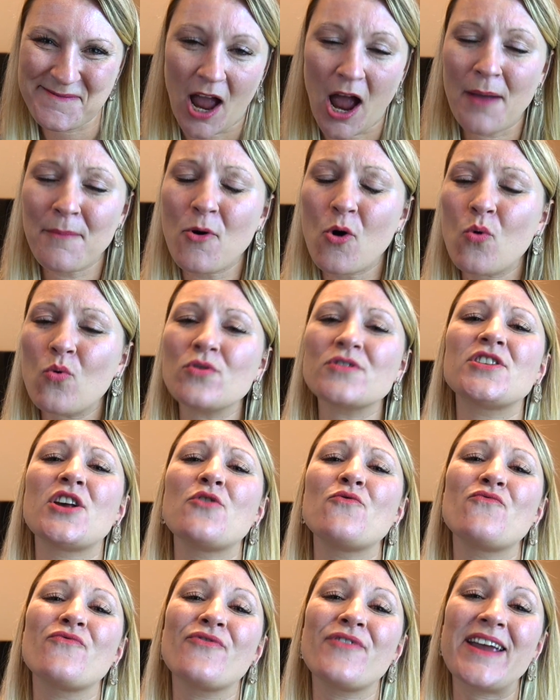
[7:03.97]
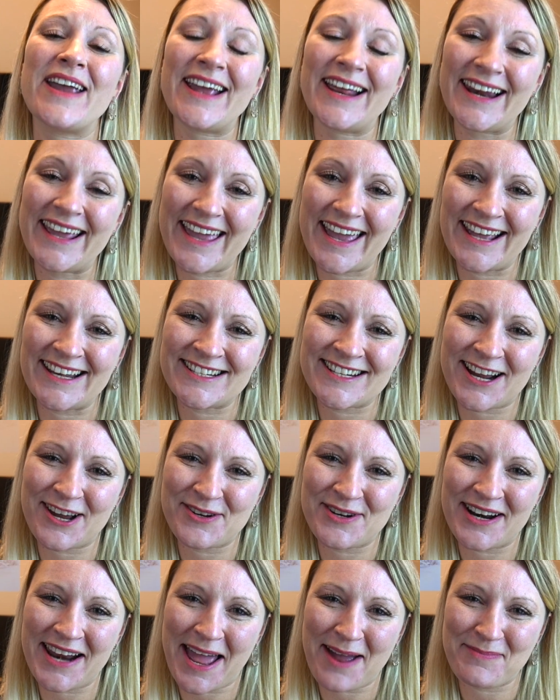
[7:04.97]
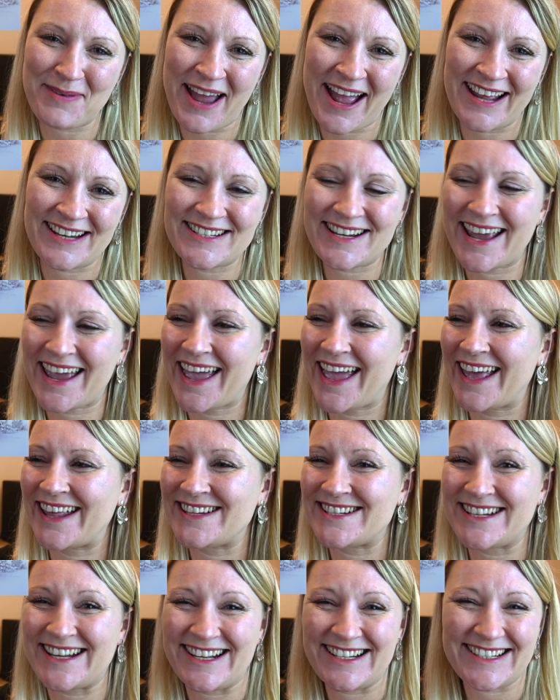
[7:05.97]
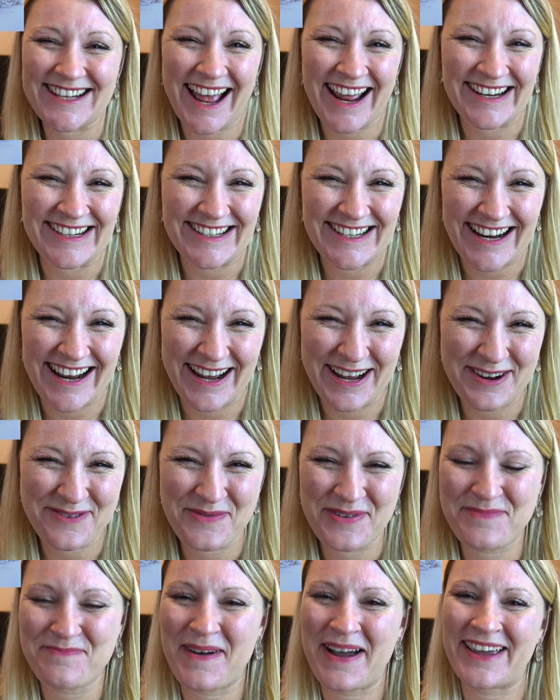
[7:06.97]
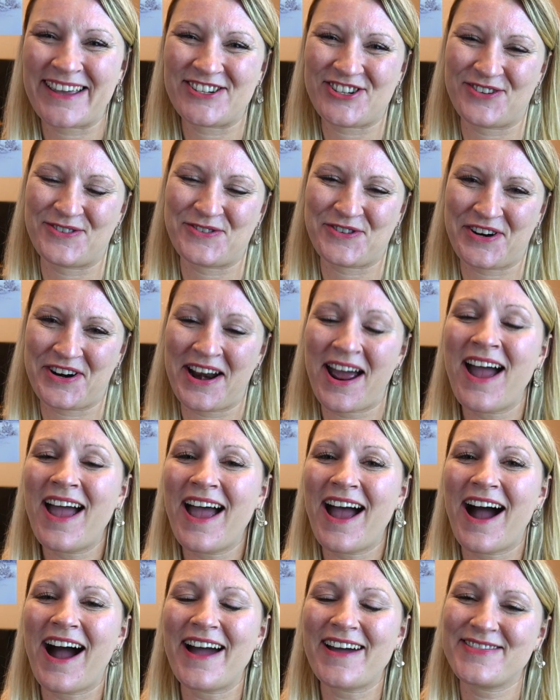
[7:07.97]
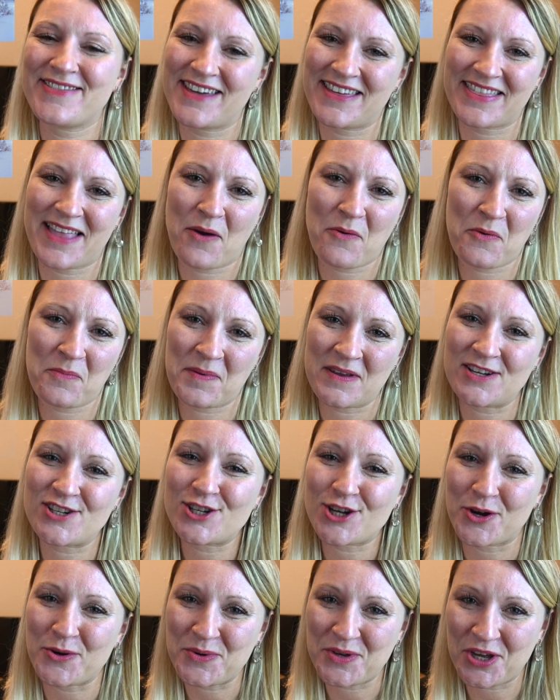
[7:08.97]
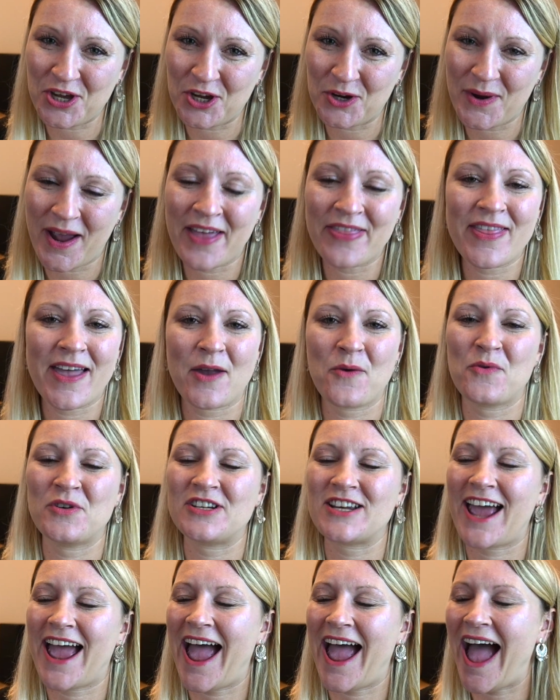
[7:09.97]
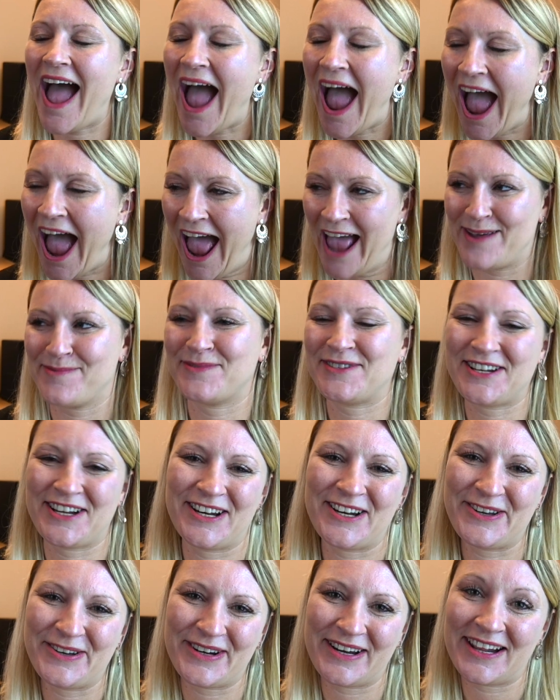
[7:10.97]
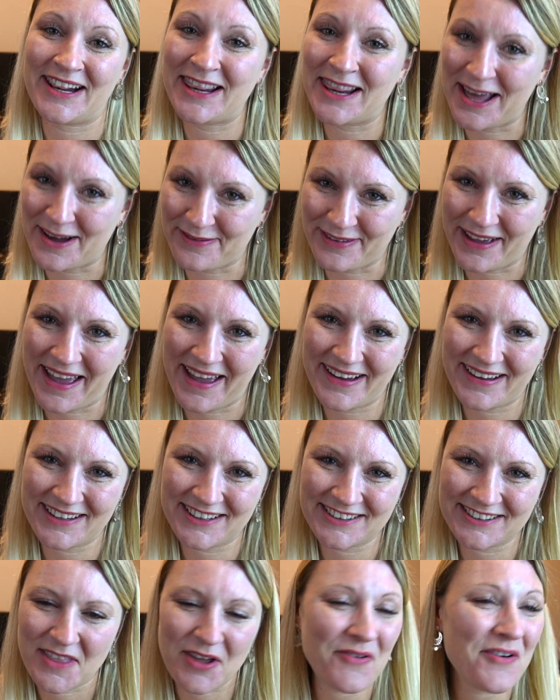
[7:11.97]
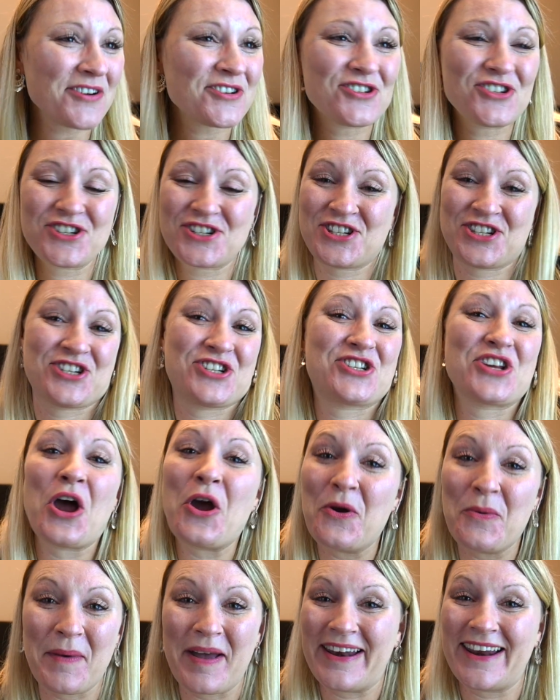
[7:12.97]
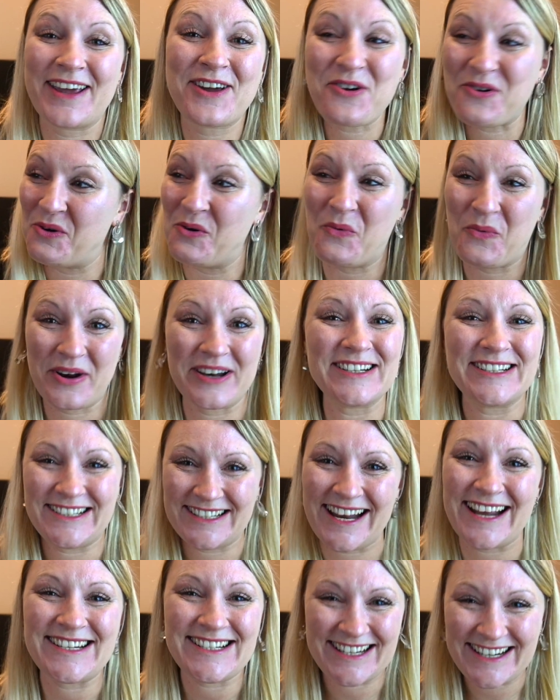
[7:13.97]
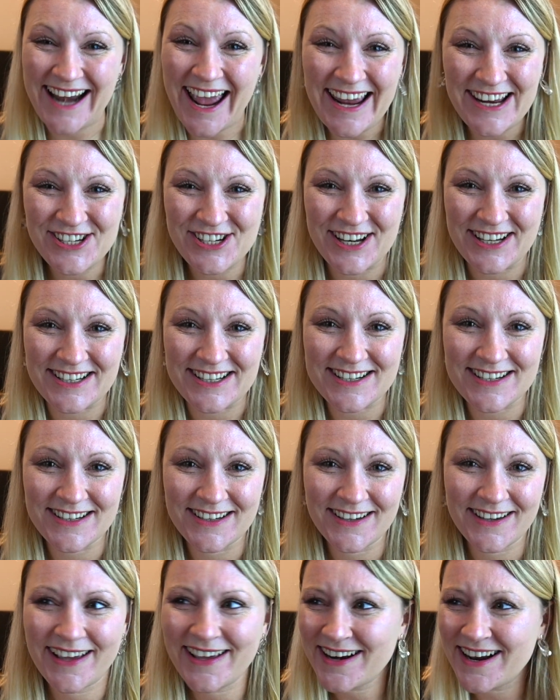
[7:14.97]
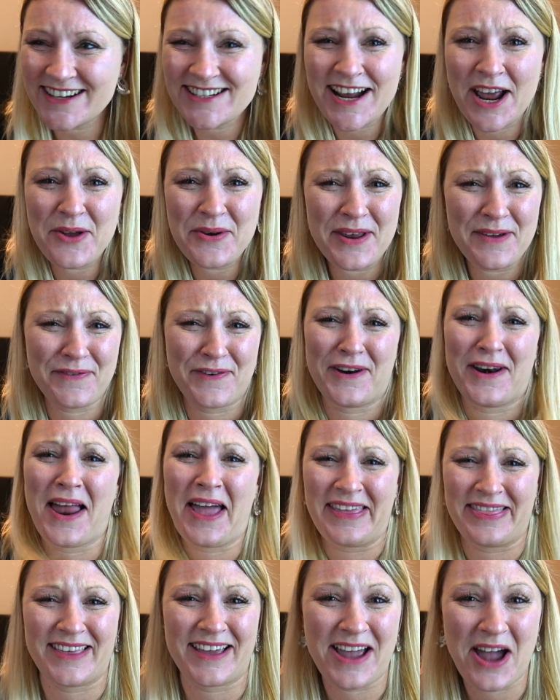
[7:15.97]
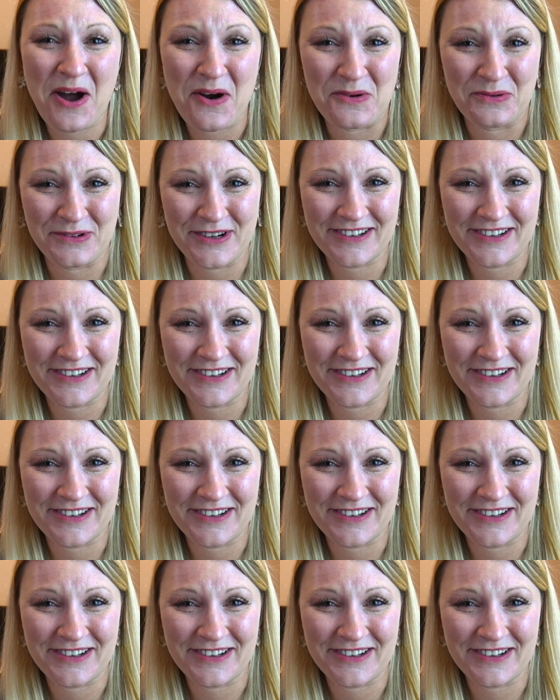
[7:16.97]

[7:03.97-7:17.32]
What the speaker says: I'm also really keen to go to Lapland and see Santa with my children. I think that would be so cute and they would absolutely love it. There are just so many cool winter destinations, and I don't even like the cold.